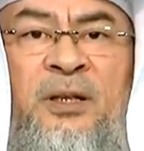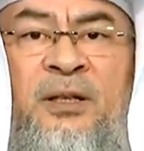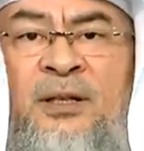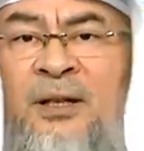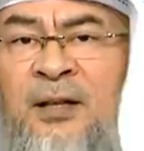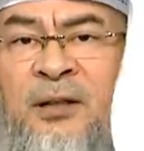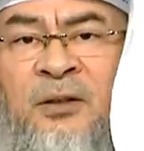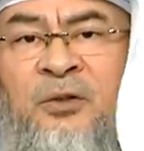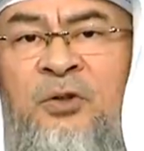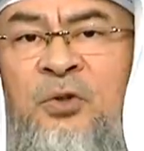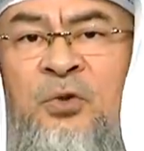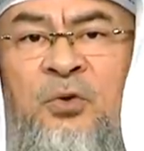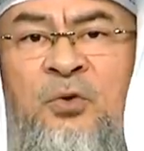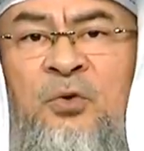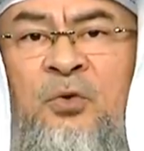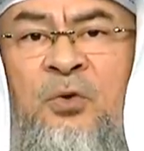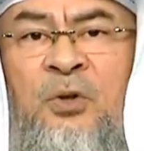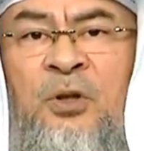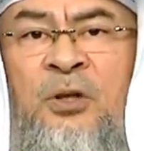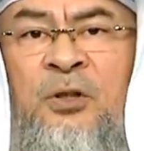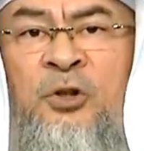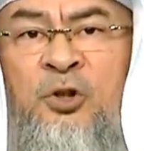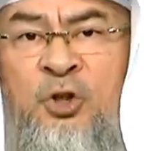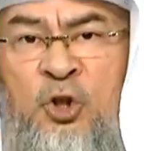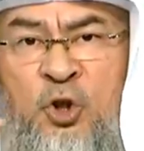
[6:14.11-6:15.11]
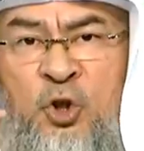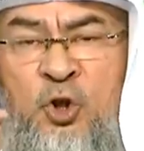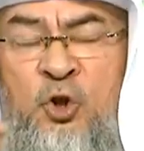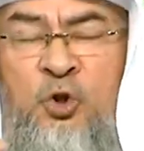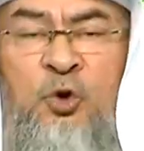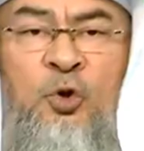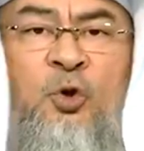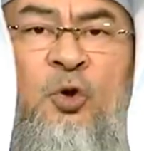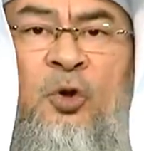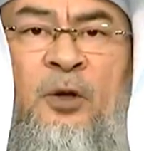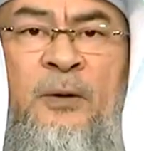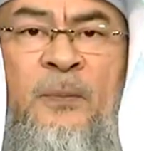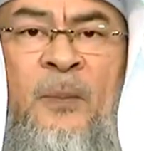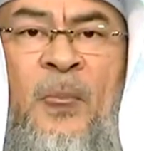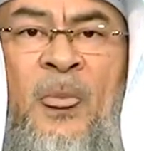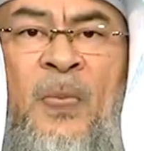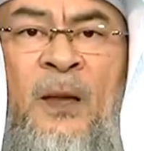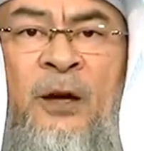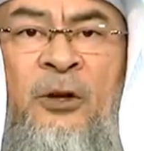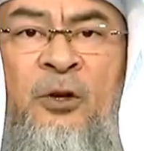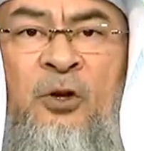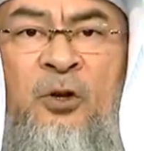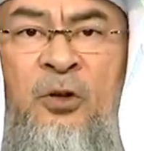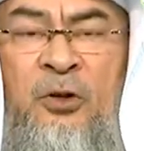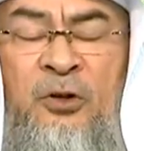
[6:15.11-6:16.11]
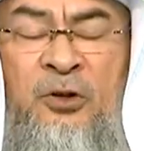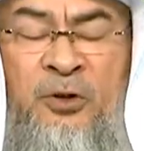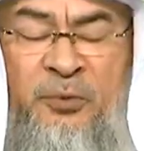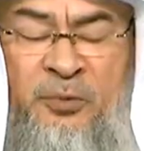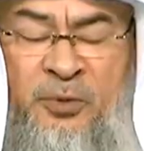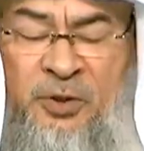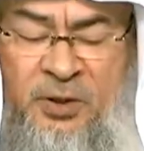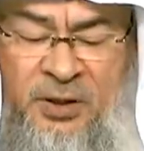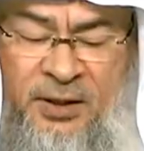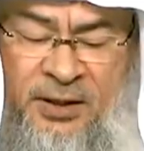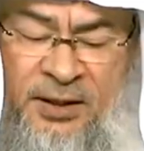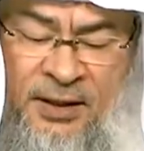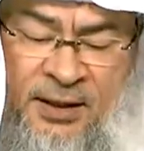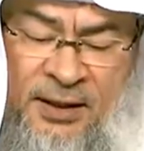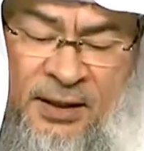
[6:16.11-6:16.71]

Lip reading: not to destroy your community, and